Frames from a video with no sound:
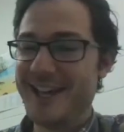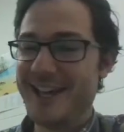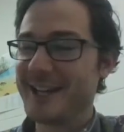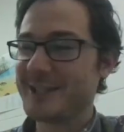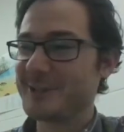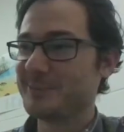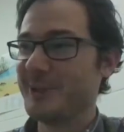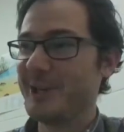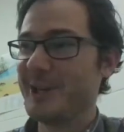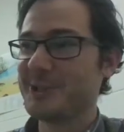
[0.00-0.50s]

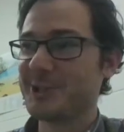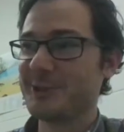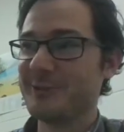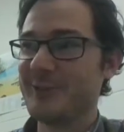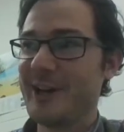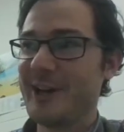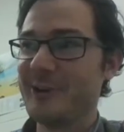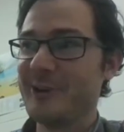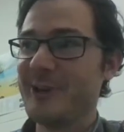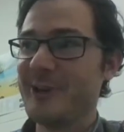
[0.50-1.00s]
explanation of
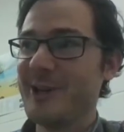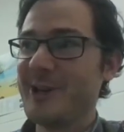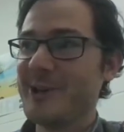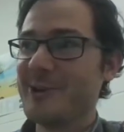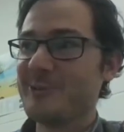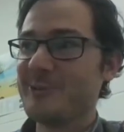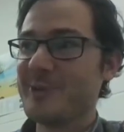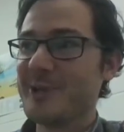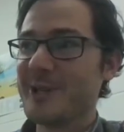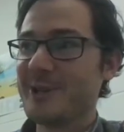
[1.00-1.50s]
how
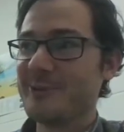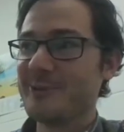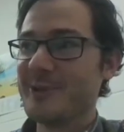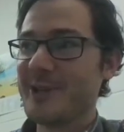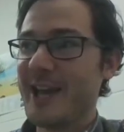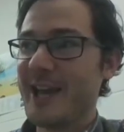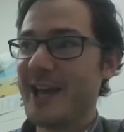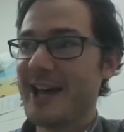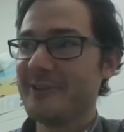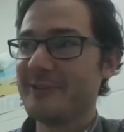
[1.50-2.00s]

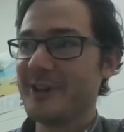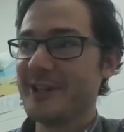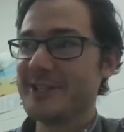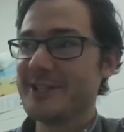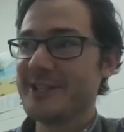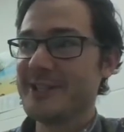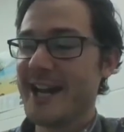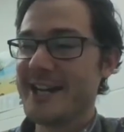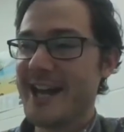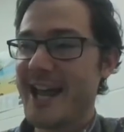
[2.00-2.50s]
we have a
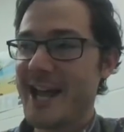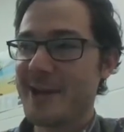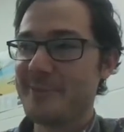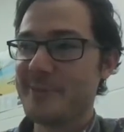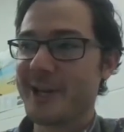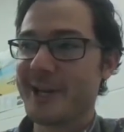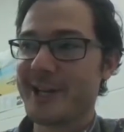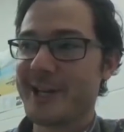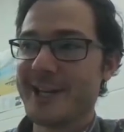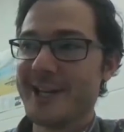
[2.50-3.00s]

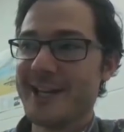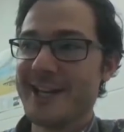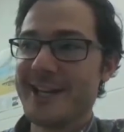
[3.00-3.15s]
dynamic